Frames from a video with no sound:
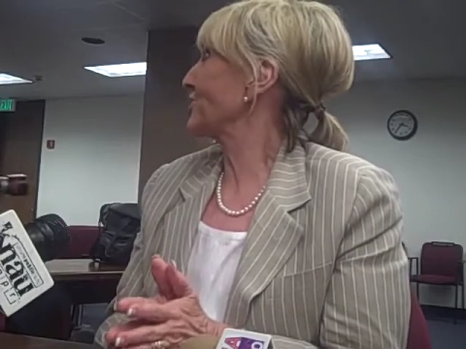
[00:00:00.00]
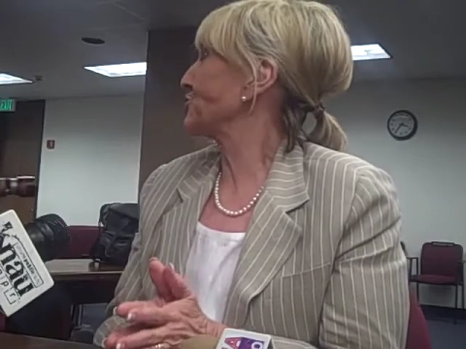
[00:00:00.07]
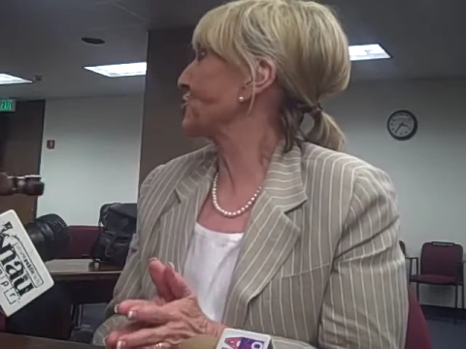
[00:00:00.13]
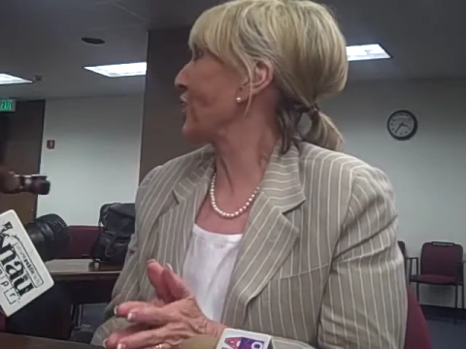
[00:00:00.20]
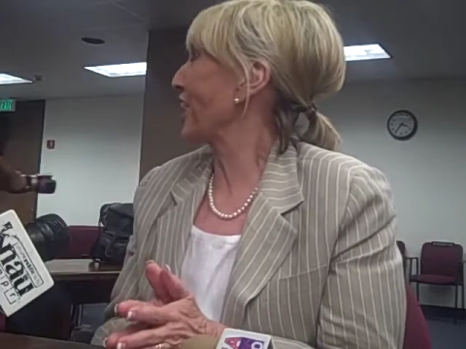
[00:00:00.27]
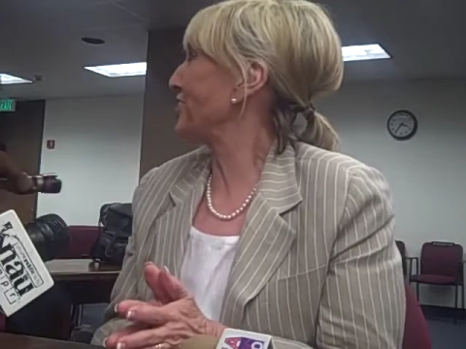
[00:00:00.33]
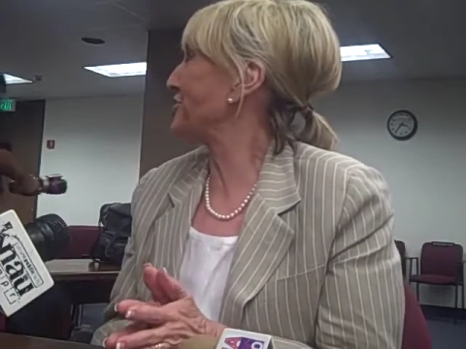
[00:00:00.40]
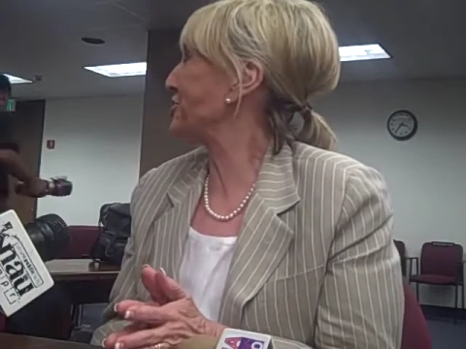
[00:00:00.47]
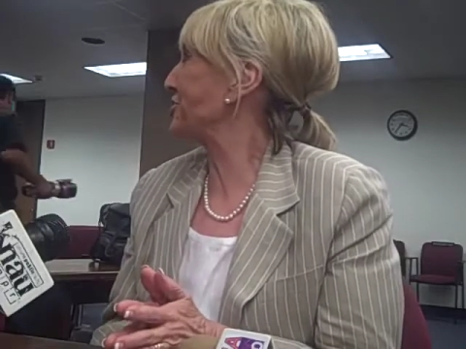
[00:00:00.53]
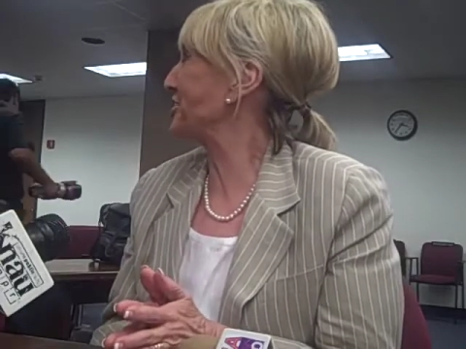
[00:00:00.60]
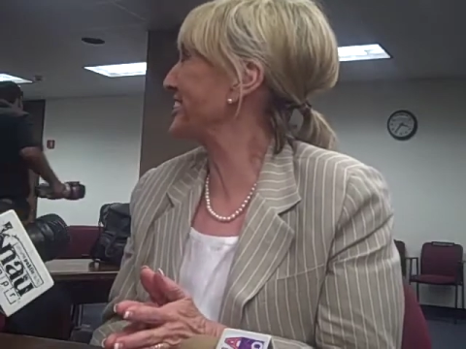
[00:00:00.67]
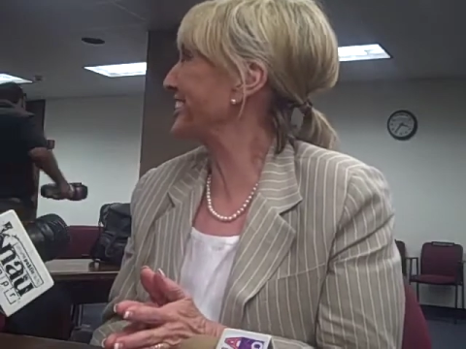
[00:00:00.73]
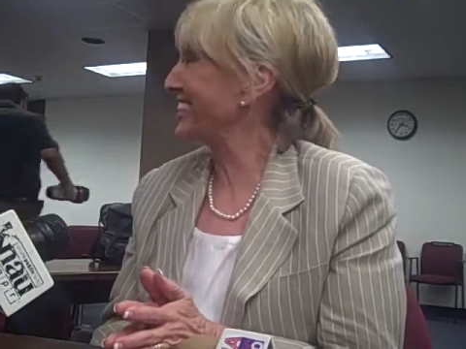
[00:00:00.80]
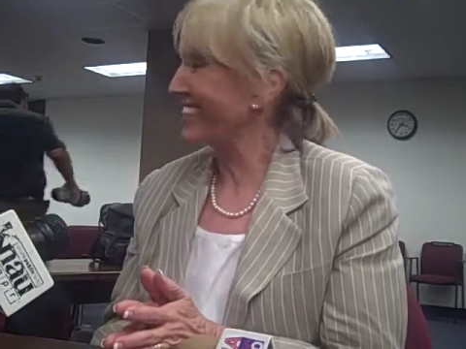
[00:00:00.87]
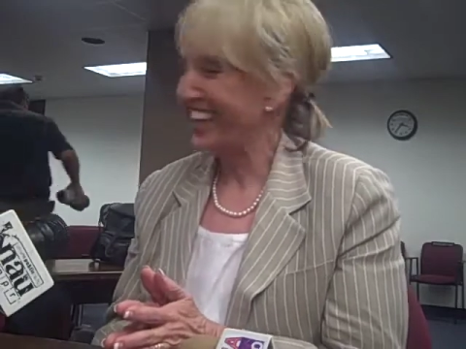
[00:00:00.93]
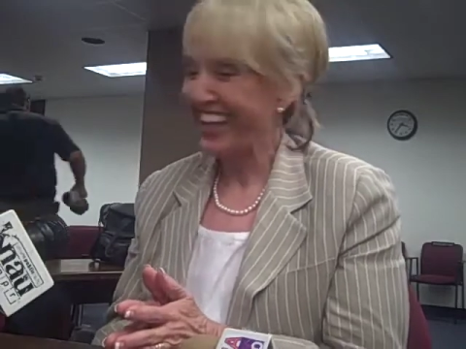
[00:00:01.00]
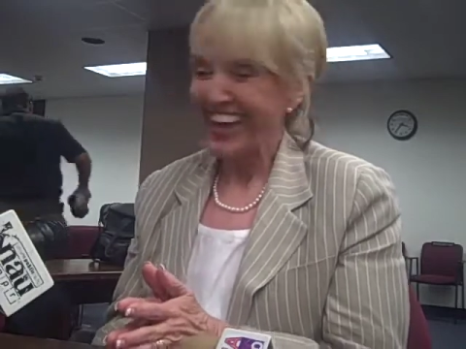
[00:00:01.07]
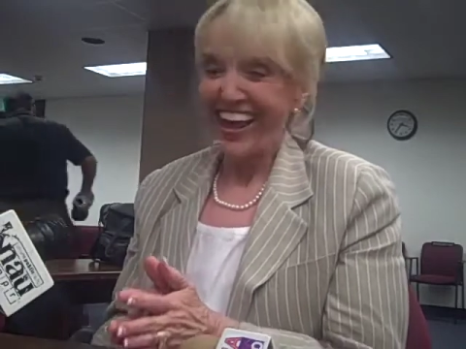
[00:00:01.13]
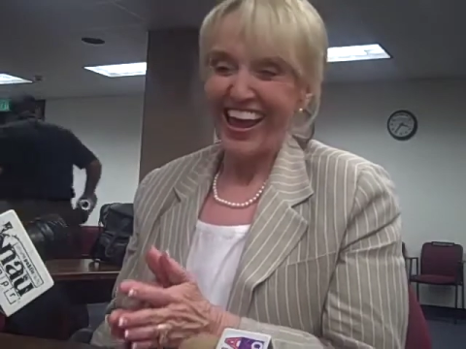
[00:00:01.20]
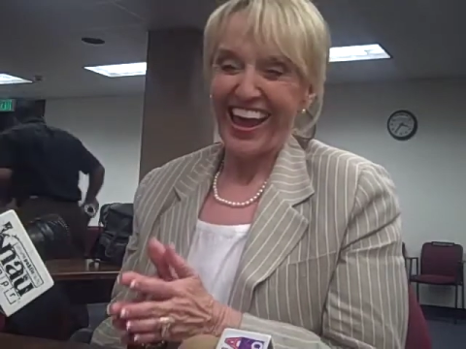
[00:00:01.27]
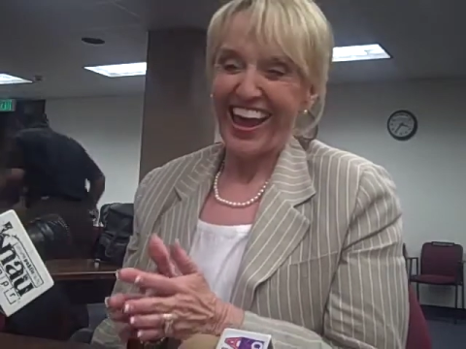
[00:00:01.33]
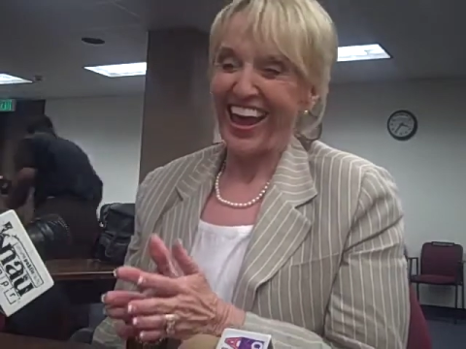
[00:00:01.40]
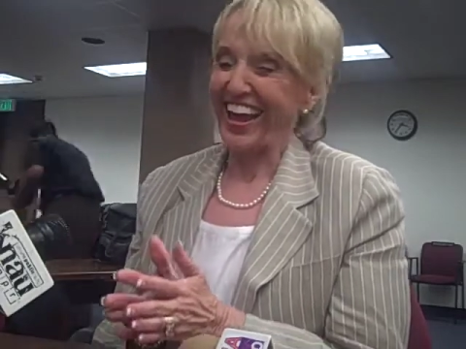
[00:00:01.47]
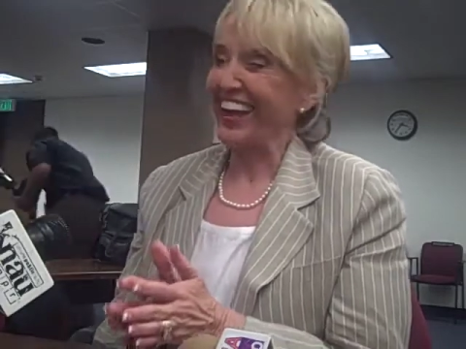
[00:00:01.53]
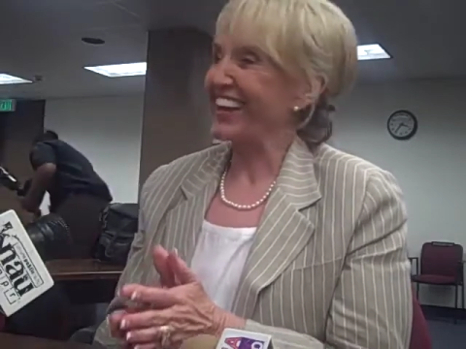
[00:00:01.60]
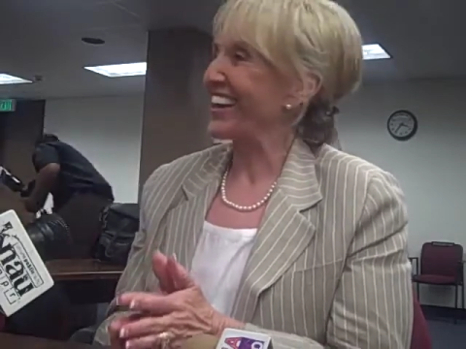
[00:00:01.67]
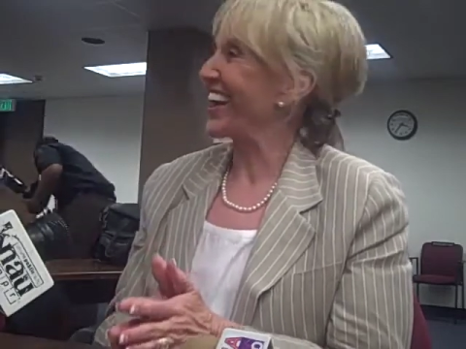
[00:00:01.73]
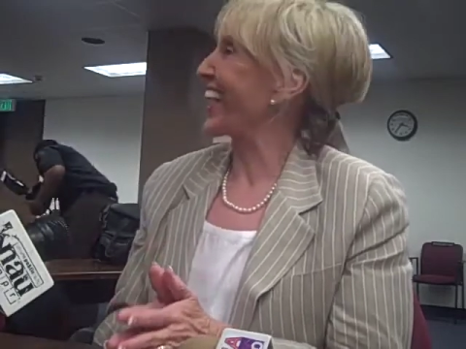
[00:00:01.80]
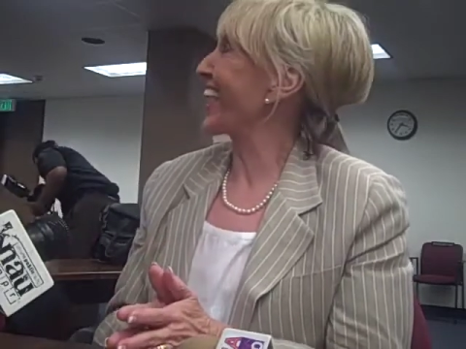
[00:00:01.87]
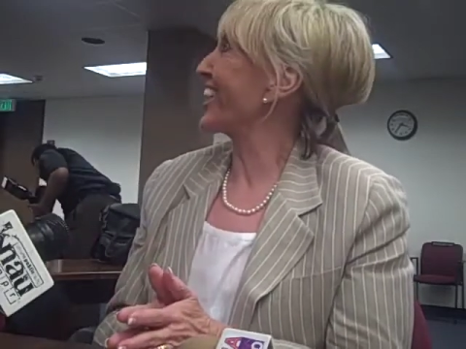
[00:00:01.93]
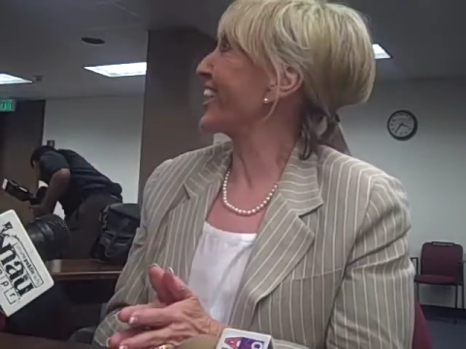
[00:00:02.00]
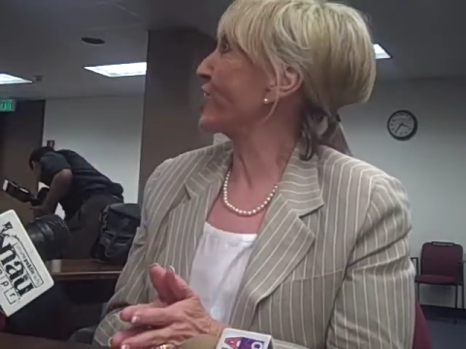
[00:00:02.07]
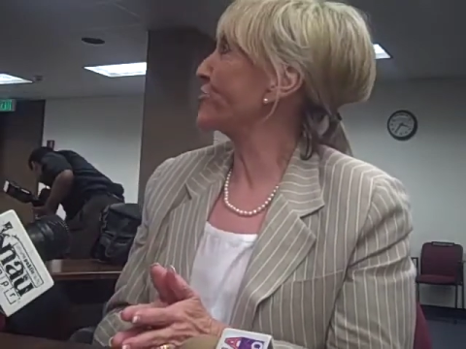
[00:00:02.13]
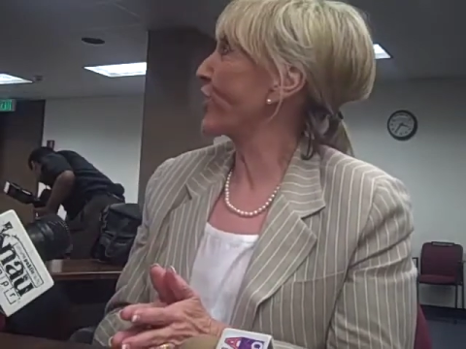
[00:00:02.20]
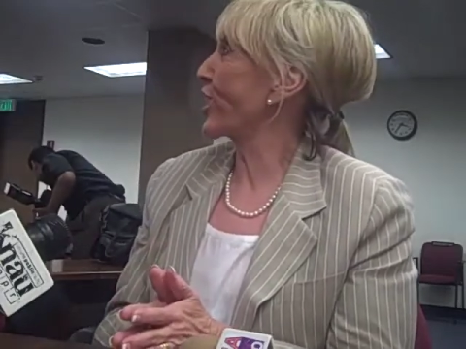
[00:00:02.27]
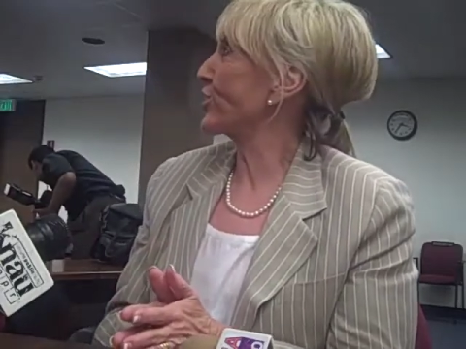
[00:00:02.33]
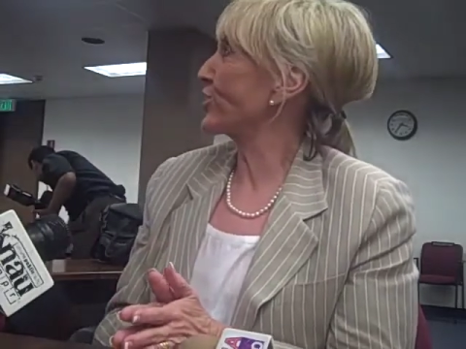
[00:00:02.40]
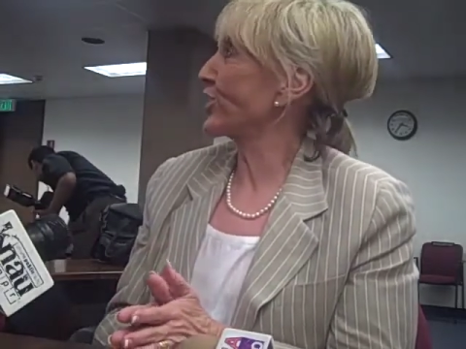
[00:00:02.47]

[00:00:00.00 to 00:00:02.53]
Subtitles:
education, and I'm not